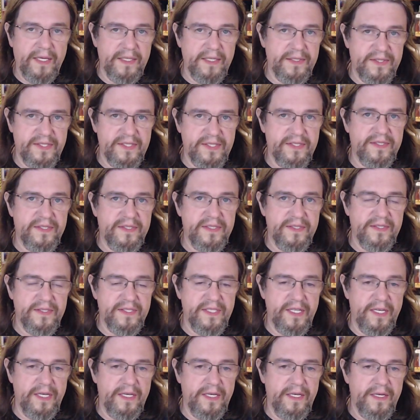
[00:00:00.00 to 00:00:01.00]

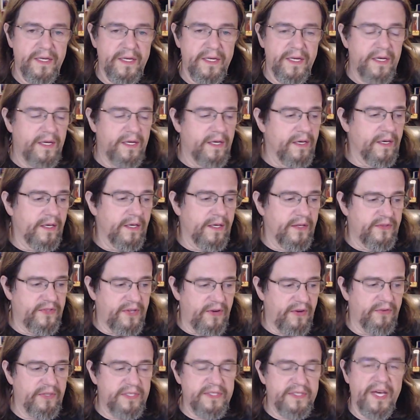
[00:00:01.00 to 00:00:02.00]
consistency, because
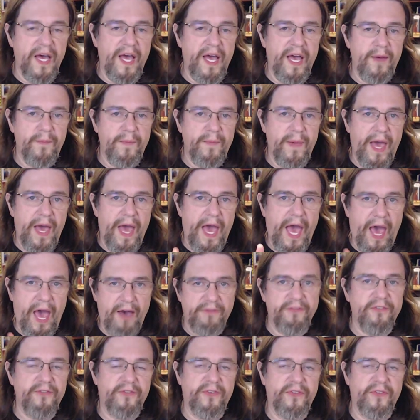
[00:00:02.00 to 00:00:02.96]
every time half of